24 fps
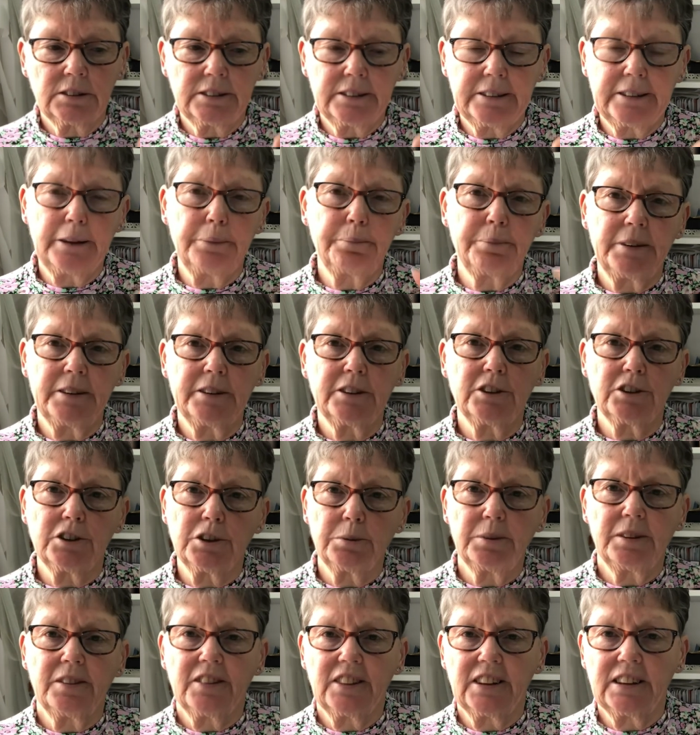nipping and
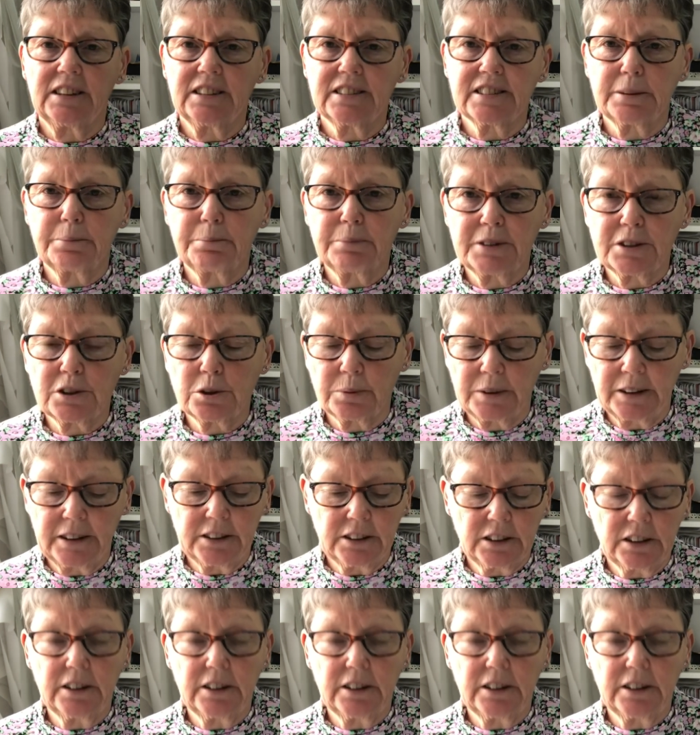doing things in between.